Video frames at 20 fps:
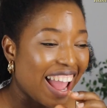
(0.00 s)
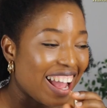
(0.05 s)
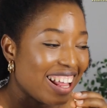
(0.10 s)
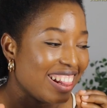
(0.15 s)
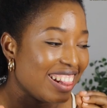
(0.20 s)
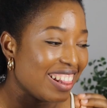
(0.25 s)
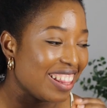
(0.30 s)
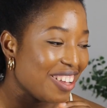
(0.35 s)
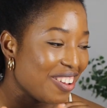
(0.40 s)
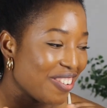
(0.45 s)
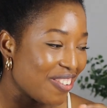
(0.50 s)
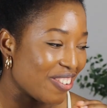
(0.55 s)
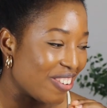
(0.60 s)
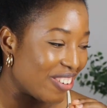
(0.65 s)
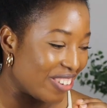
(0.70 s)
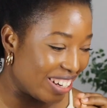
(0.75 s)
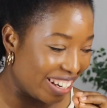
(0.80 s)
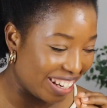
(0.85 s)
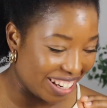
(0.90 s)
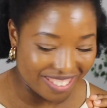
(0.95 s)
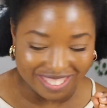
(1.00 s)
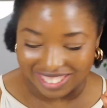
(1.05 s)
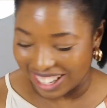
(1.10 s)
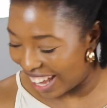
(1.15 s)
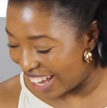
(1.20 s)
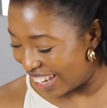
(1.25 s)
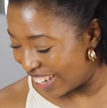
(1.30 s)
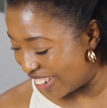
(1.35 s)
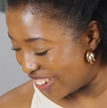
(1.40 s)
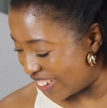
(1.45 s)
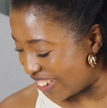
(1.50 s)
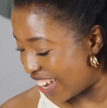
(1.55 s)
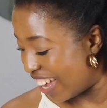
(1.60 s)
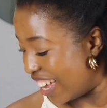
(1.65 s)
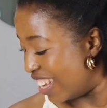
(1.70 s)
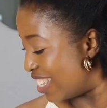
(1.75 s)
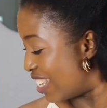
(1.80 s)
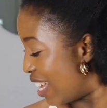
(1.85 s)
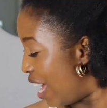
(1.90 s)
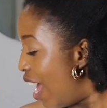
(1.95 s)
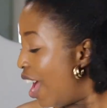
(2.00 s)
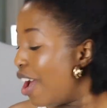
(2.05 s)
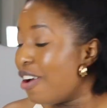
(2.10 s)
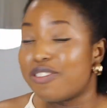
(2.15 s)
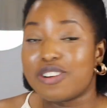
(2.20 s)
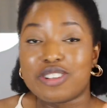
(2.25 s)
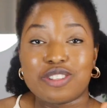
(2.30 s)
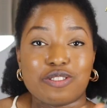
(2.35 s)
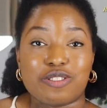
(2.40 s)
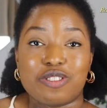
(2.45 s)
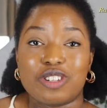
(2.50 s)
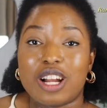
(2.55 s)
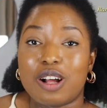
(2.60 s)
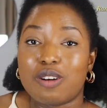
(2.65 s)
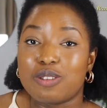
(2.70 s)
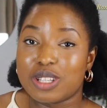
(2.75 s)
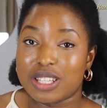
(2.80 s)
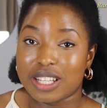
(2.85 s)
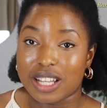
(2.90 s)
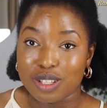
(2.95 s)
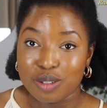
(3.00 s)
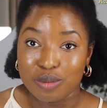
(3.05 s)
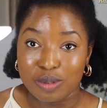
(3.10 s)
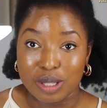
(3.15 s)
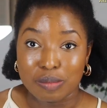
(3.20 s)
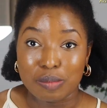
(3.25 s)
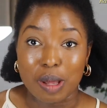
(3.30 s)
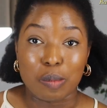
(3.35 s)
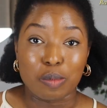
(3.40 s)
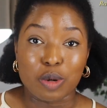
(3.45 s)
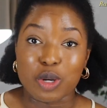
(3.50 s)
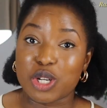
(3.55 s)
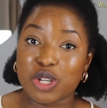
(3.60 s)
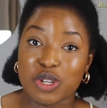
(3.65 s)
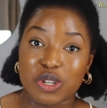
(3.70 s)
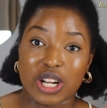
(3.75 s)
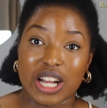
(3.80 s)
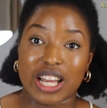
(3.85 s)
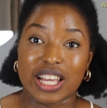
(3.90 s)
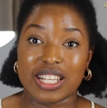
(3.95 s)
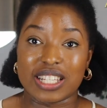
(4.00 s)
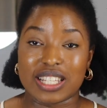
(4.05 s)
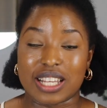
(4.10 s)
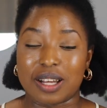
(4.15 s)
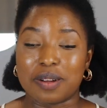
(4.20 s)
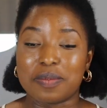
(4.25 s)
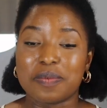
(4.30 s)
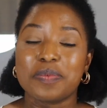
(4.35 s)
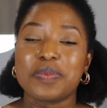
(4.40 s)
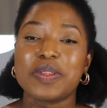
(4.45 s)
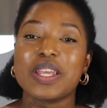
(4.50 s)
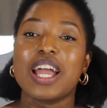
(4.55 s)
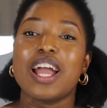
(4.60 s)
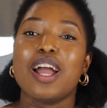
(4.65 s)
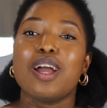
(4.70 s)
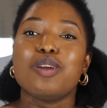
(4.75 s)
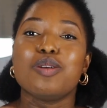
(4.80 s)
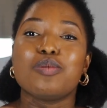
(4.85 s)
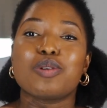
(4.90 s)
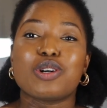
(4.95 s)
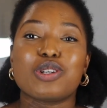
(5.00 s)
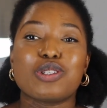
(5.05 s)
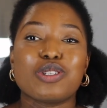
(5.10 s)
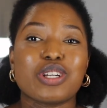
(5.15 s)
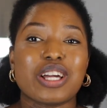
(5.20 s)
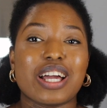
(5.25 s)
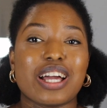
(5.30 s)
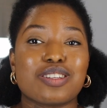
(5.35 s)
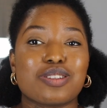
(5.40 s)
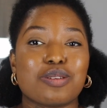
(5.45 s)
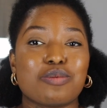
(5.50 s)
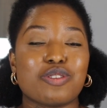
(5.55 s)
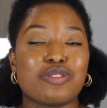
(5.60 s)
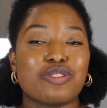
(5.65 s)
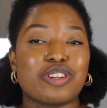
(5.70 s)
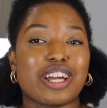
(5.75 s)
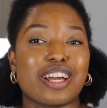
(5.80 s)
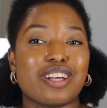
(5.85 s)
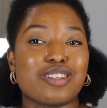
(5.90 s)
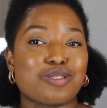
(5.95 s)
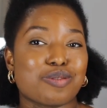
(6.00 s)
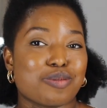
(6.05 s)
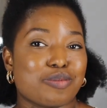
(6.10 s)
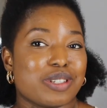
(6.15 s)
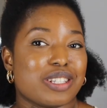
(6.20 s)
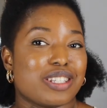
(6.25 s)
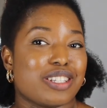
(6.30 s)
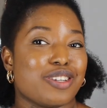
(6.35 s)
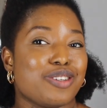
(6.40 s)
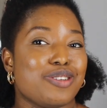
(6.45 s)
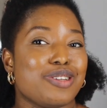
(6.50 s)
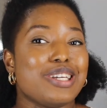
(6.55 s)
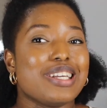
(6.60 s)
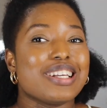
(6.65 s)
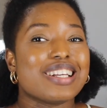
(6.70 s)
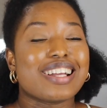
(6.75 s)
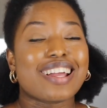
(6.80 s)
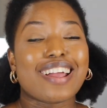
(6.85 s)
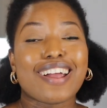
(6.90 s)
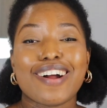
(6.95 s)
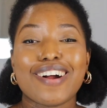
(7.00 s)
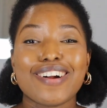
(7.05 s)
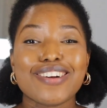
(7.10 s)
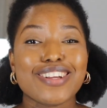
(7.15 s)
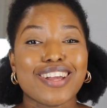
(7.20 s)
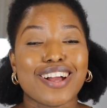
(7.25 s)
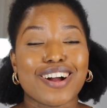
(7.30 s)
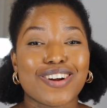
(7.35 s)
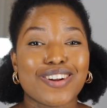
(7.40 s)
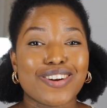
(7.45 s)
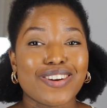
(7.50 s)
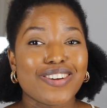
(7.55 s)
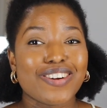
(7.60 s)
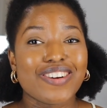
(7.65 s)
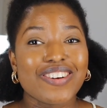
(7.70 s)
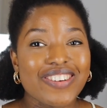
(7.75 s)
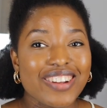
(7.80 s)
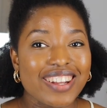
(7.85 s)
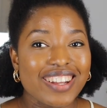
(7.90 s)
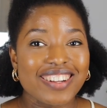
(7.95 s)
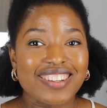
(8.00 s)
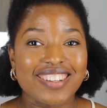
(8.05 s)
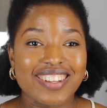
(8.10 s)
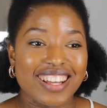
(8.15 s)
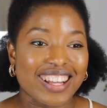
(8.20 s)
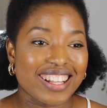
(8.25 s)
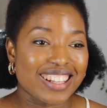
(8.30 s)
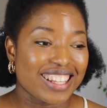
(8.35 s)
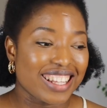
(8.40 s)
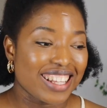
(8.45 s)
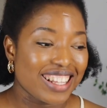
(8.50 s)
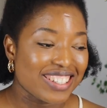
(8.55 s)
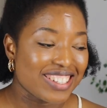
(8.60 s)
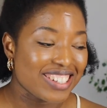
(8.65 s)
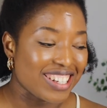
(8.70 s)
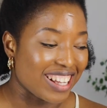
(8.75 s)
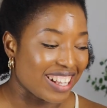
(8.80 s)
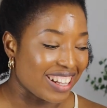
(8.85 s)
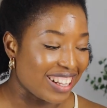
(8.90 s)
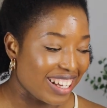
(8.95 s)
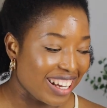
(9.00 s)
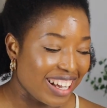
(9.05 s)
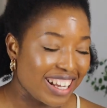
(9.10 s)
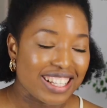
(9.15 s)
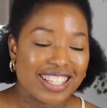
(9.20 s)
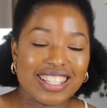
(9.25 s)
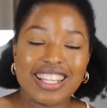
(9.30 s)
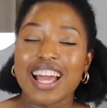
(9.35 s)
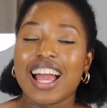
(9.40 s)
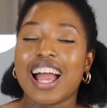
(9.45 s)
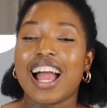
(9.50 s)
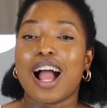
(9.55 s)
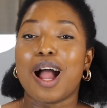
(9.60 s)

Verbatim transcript: I live for them, like, you guys. First of all, I'll start with my moisturizer, because you guys, some of you guys will be saying, girl, you're glowing, you're this, you're that.